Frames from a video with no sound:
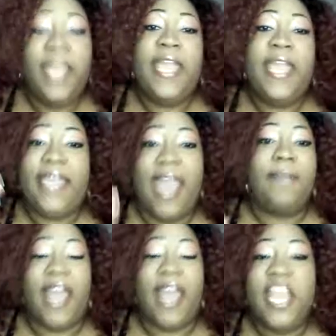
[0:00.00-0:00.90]
he
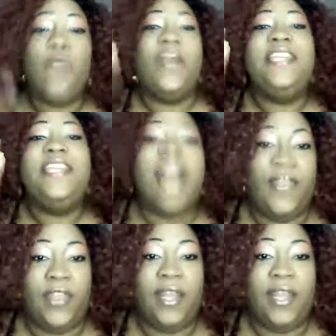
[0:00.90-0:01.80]
came down here with
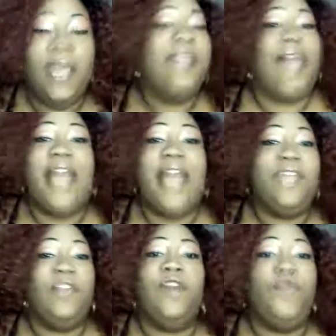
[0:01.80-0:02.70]
nothing not
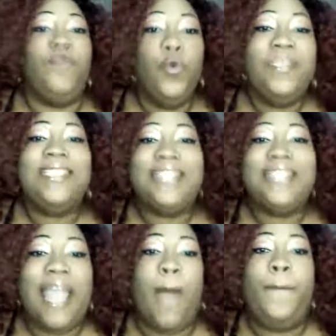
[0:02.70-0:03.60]
even a food
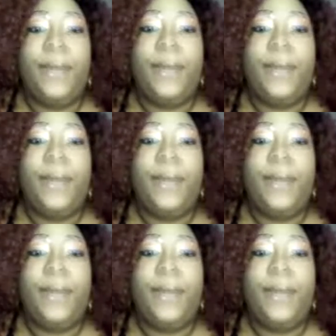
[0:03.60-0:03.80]
stamp